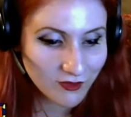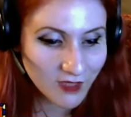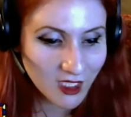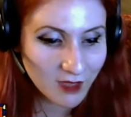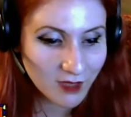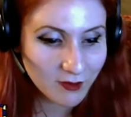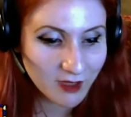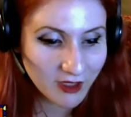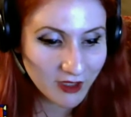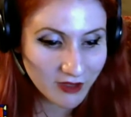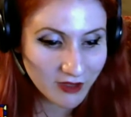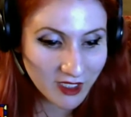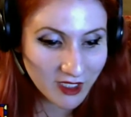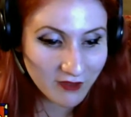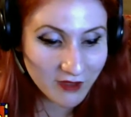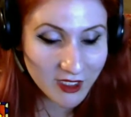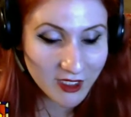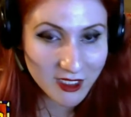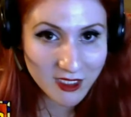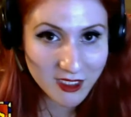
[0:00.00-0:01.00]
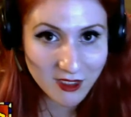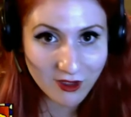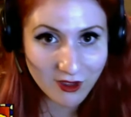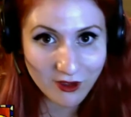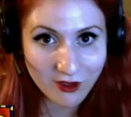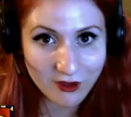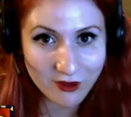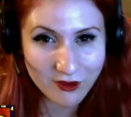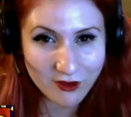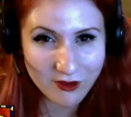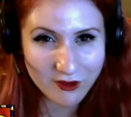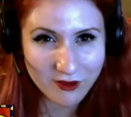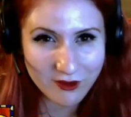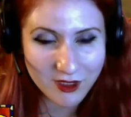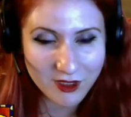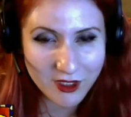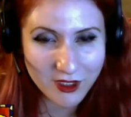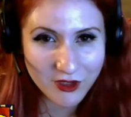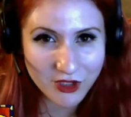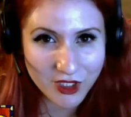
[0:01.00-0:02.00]
Malkavians are
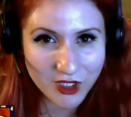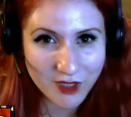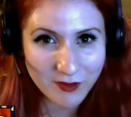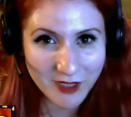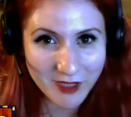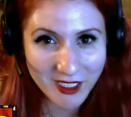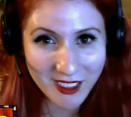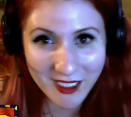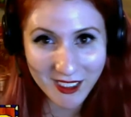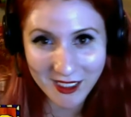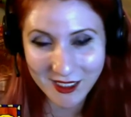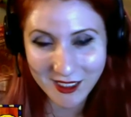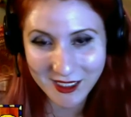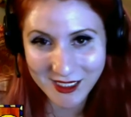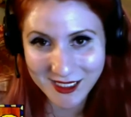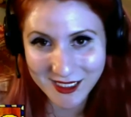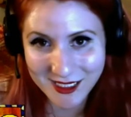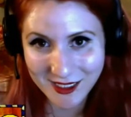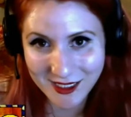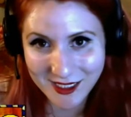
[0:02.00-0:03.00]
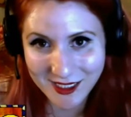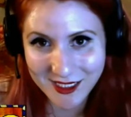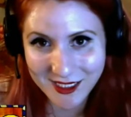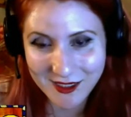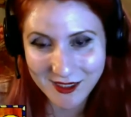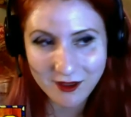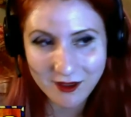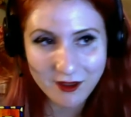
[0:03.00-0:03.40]
usually banality 6,